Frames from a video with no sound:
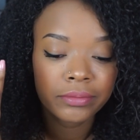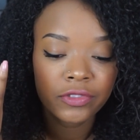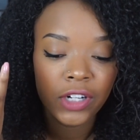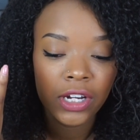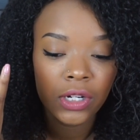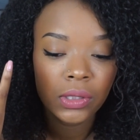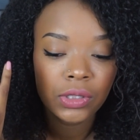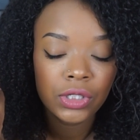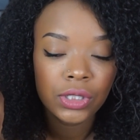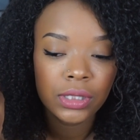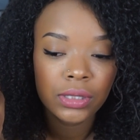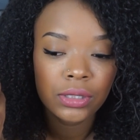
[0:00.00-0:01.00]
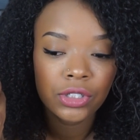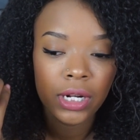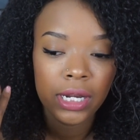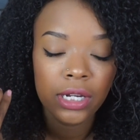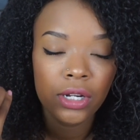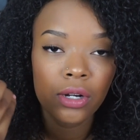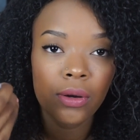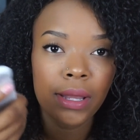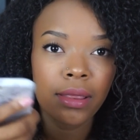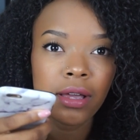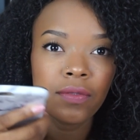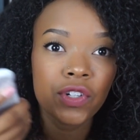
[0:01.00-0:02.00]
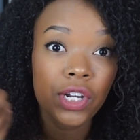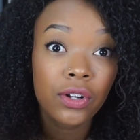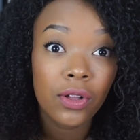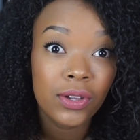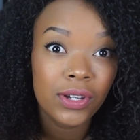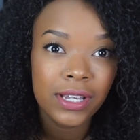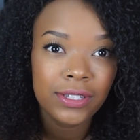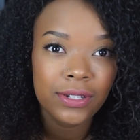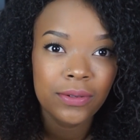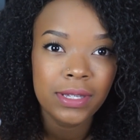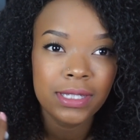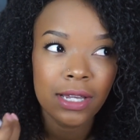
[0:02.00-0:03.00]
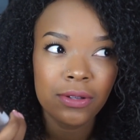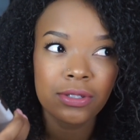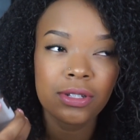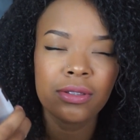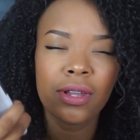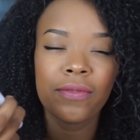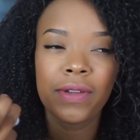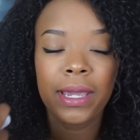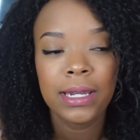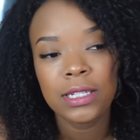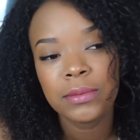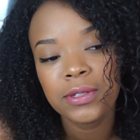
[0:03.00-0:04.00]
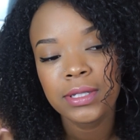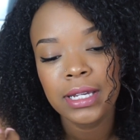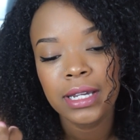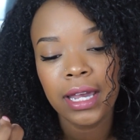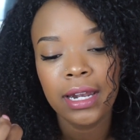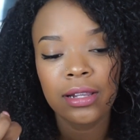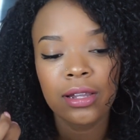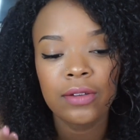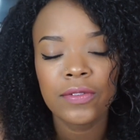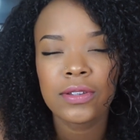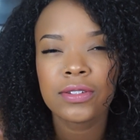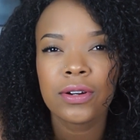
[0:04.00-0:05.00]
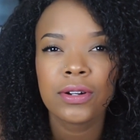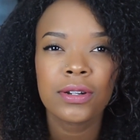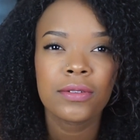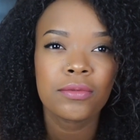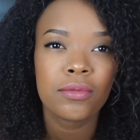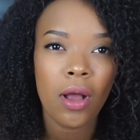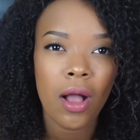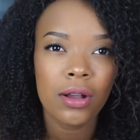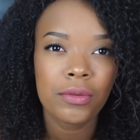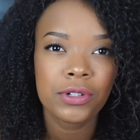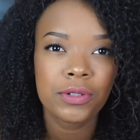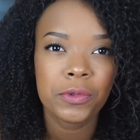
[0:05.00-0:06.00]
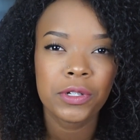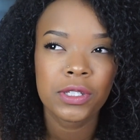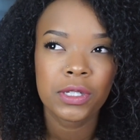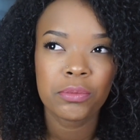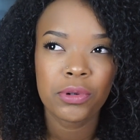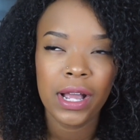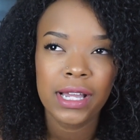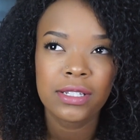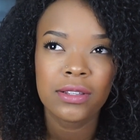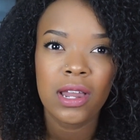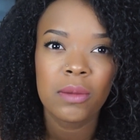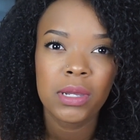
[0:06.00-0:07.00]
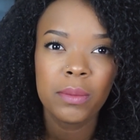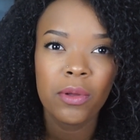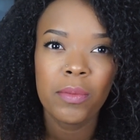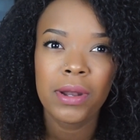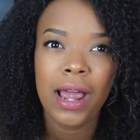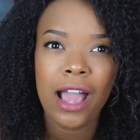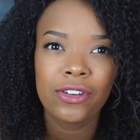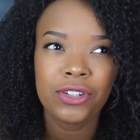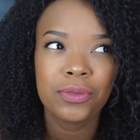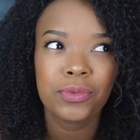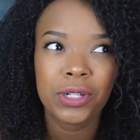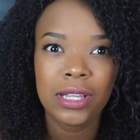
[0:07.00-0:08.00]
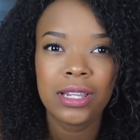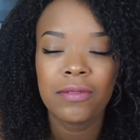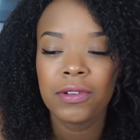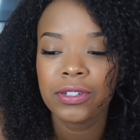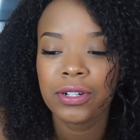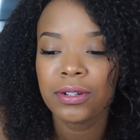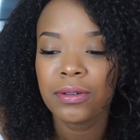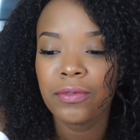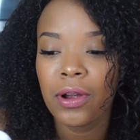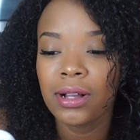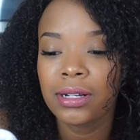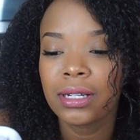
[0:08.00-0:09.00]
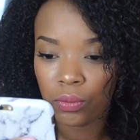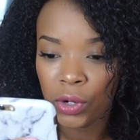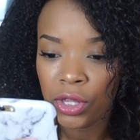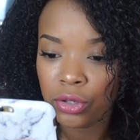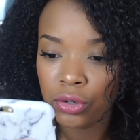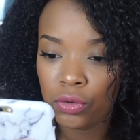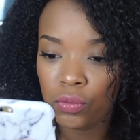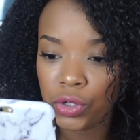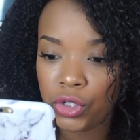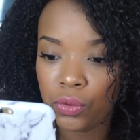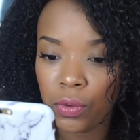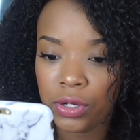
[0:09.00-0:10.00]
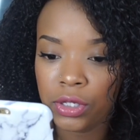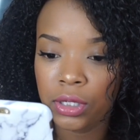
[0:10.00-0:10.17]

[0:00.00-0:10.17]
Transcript: Frank Ocean, Janae Eiko. I love J. Cole, you guys know this. I also love 80s music, and I love alternative rock, which would surprise a lot of people, but I actually really love alternative rock. With who would you want